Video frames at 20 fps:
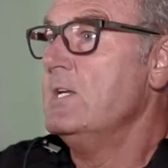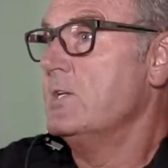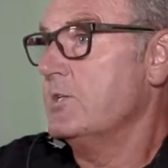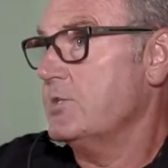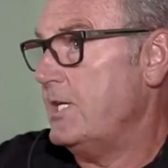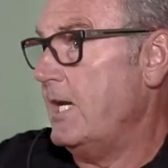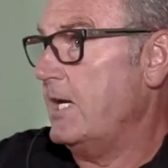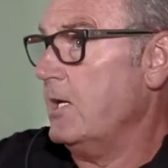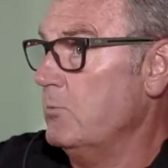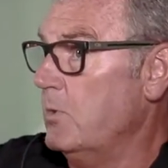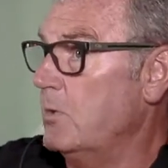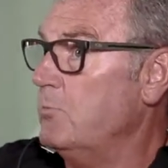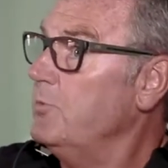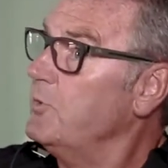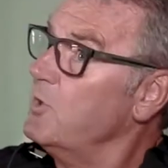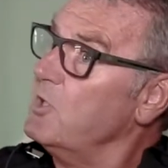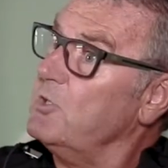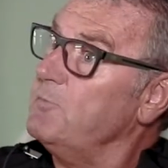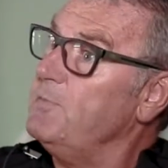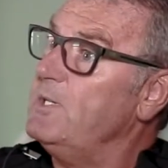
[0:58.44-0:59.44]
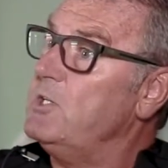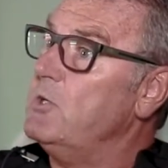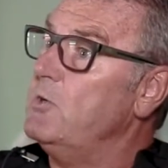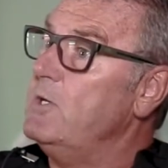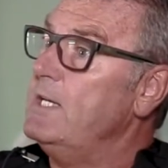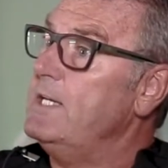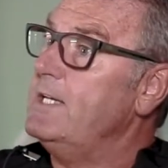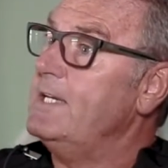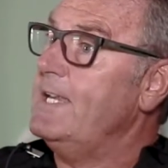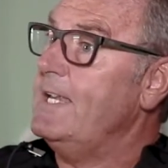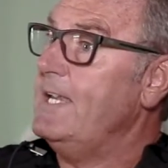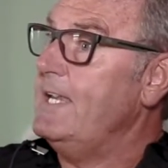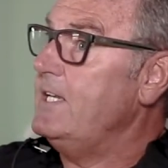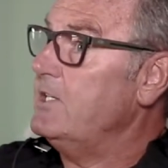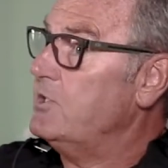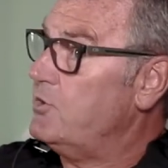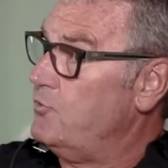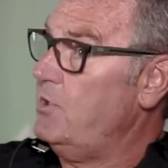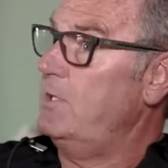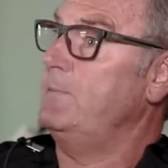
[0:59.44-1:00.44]
Second one we're going to be doing
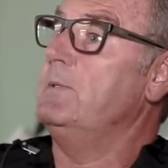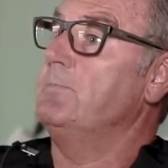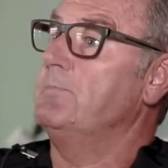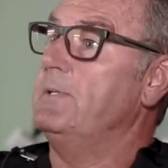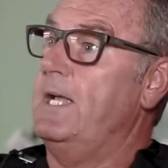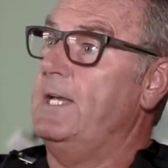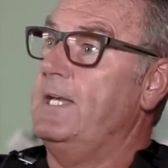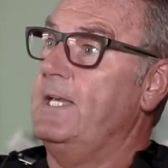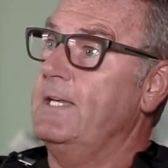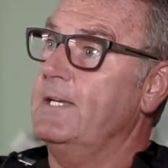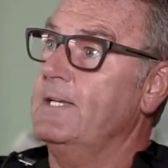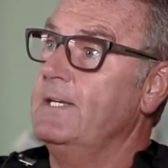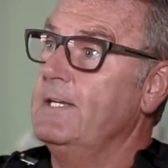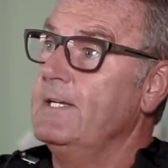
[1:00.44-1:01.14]
is treatment planning